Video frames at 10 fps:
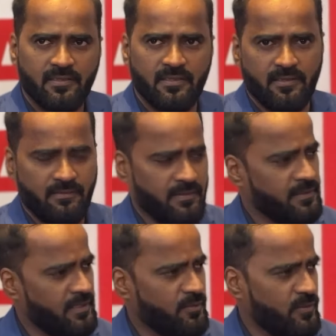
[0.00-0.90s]
In, in
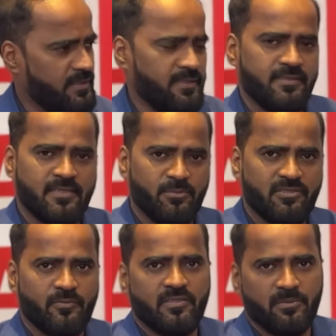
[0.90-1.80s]
year one, that is
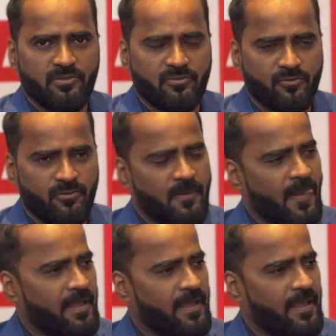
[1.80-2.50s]
semester one, semester two.